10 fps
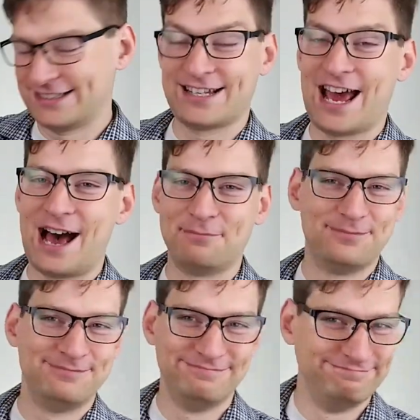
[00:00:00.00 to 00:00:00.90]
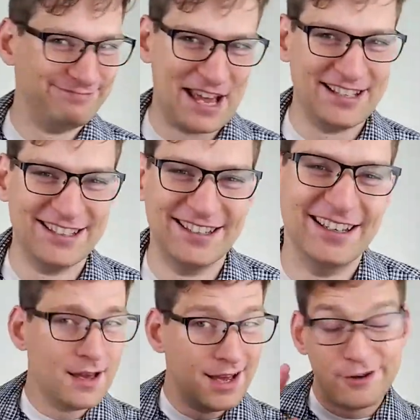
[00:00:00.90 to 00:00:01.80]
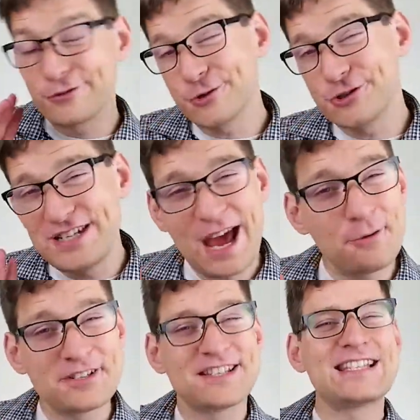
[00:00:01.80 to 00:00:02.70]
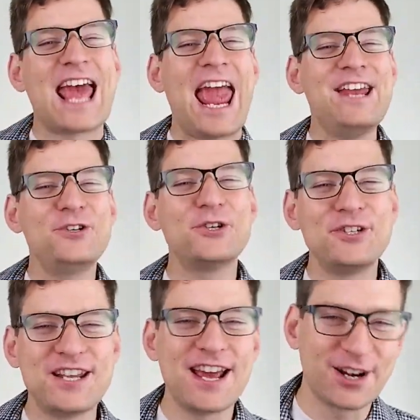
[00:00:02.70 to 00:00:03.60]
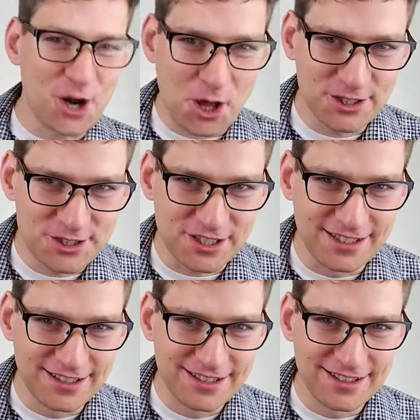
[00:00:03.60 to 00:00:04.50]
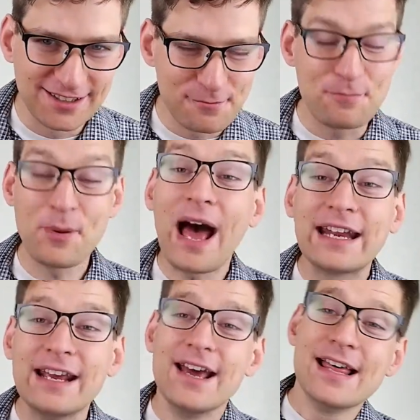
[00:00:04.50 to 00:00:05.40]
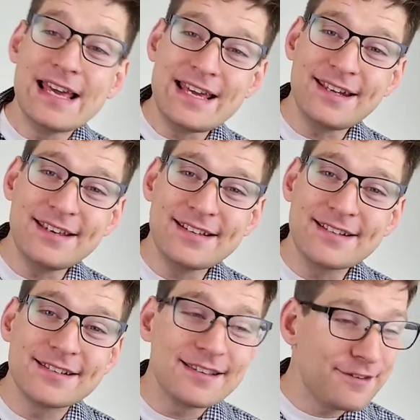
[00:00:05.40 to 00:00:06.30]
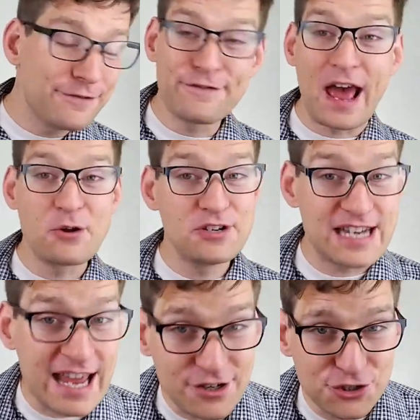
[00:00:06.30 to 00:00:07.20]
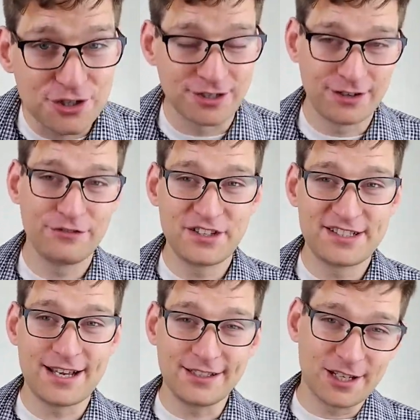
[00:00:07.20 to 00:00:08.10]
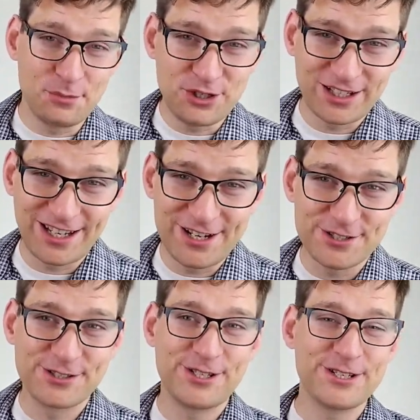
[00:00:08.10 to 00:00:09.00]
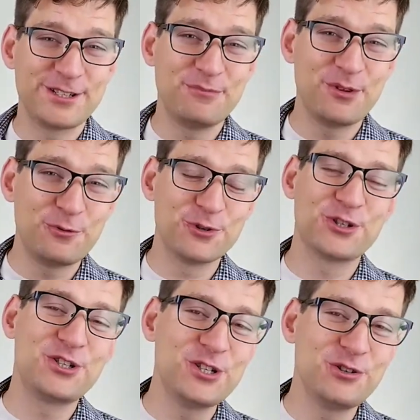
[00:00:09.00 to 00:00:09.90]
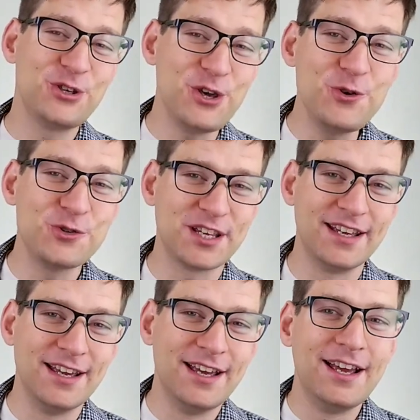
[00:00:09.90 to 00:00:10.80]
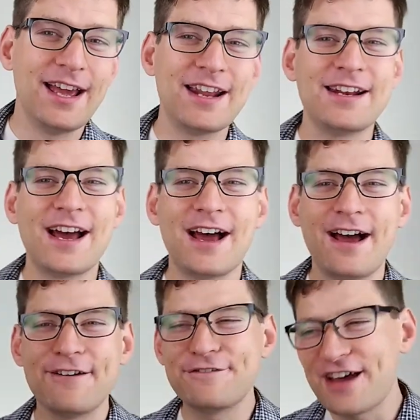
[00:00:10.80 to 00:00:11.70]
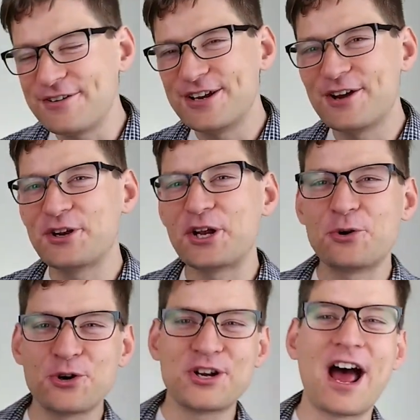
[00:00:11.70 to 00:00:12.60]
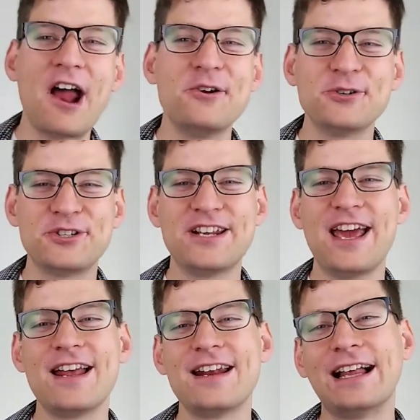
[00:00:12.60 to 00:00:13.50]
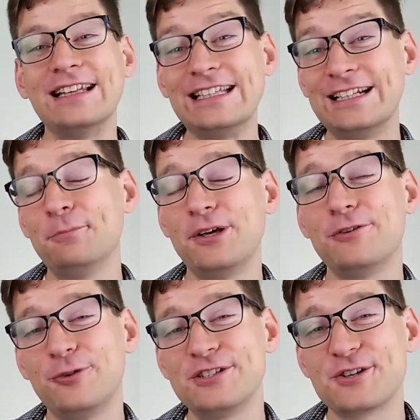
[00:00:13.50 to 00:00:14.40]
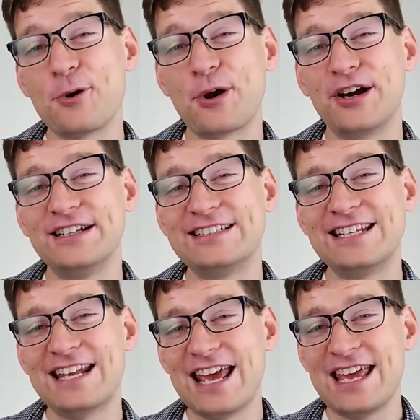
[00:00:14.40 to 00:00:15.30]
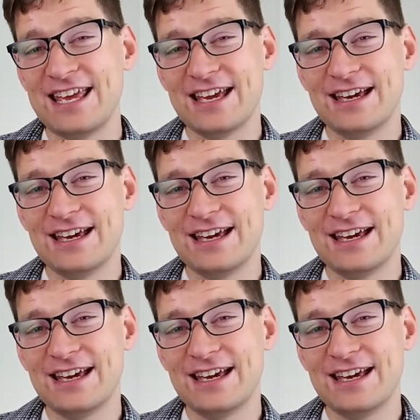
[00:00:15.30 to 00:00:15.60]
Stop. Of course, now this is ancient technology, but it is the foundation of the telecommunication system that we're still using. And I found out in order to understand a little bit of what's going on today,